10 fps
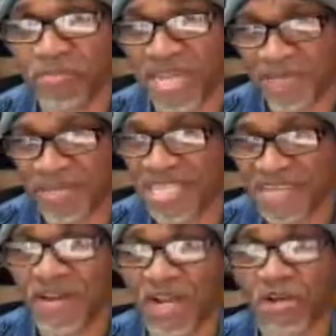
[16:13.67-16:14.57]
but I
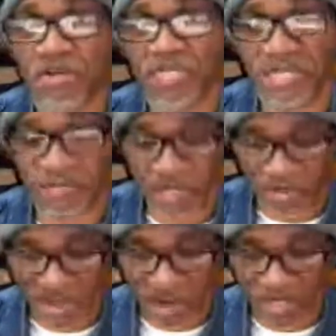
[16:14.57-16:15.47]
believe I heard something
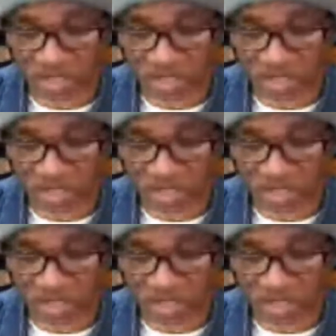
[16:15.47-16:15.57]
about it.